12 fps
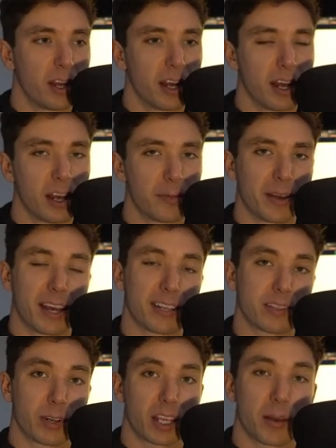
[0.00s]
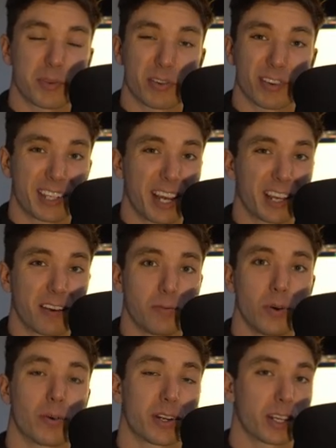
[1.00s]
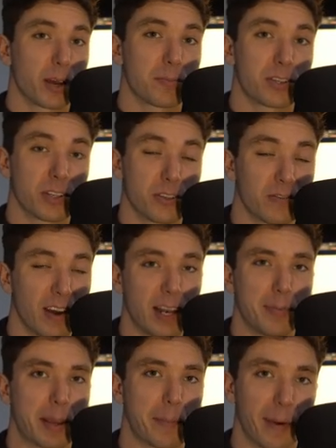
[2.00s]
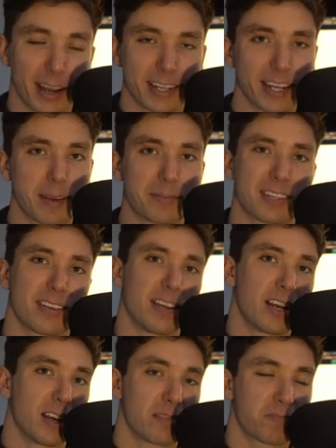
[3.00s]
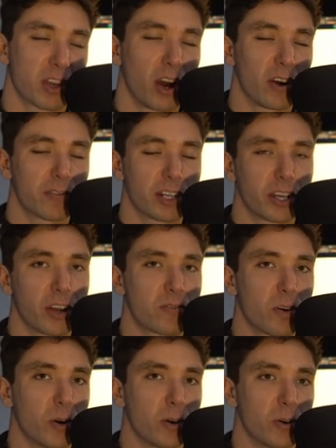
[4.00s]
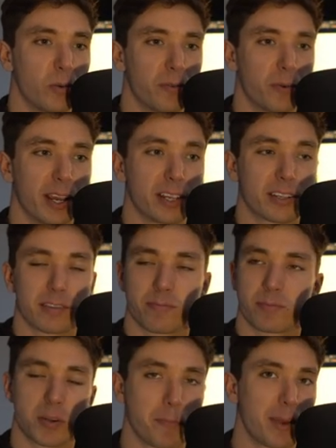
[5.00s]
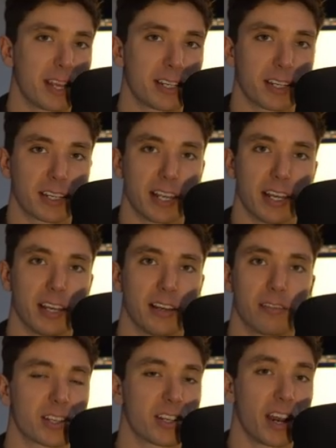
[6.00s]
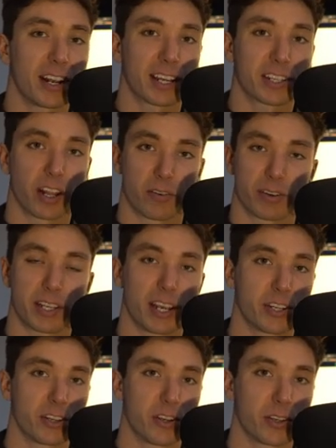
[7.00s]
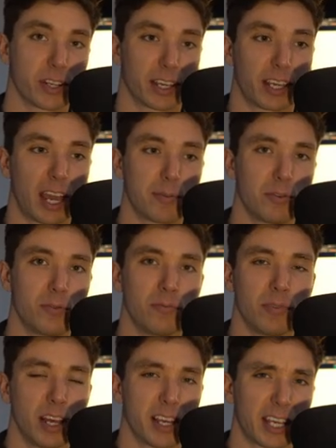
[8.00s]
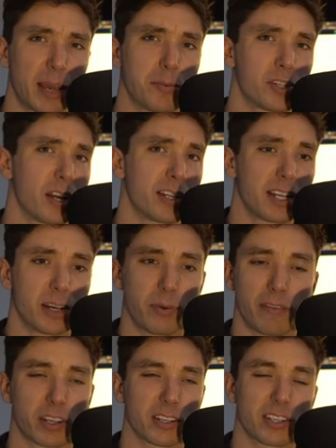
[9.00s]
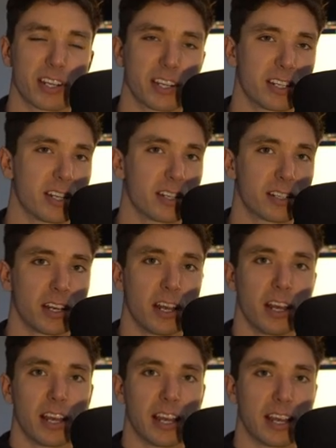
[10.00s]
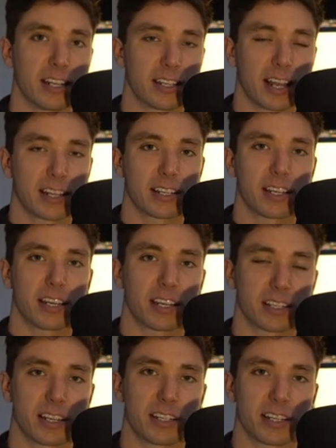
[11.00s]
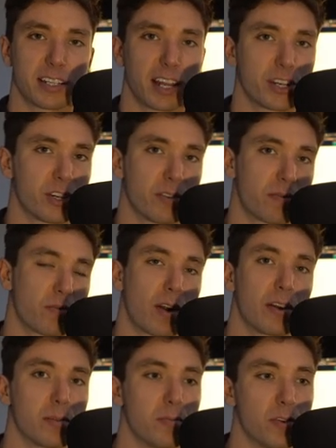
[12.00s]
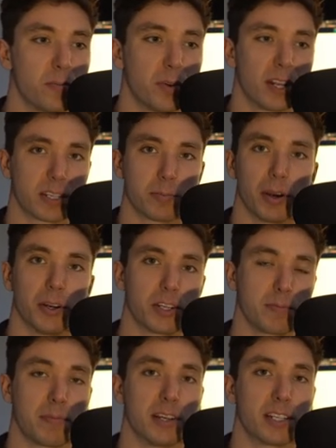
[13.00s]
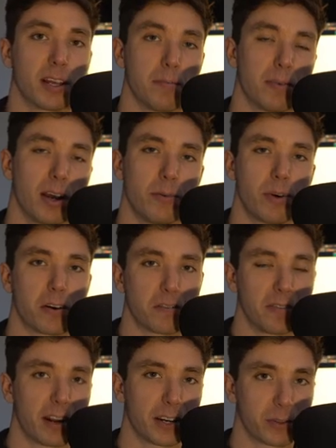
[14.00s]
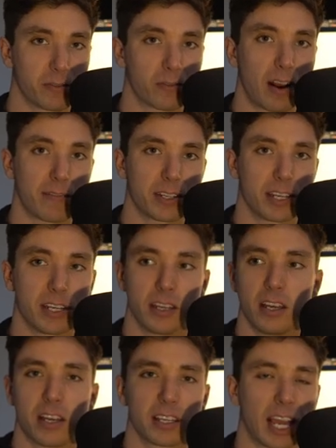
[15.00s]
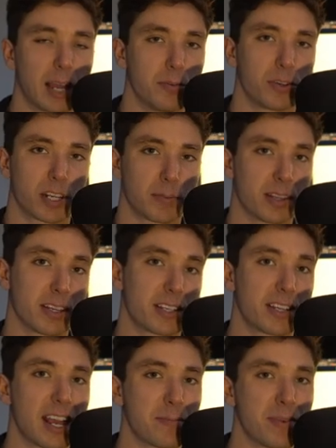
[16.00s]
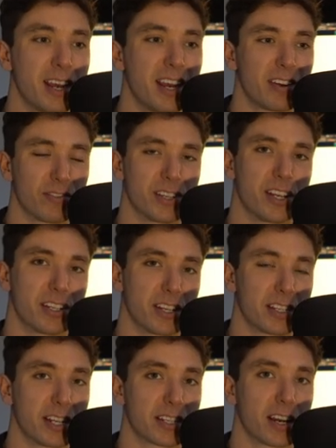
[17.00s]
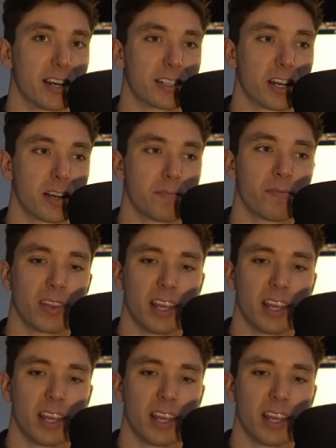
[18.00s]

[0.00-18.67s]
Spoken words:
And when it comes to rotator cuff work, when it comes to developing biceps, can't really go wrong with weights. Some basics here: side external rotation using a cable. Cable is nice here. We have a consistent intensity, a consistent tension throughout the movement, as opposed to maybe a dumbbell where it varies with gravity. Cable, it's going to be the same resistance the entire time.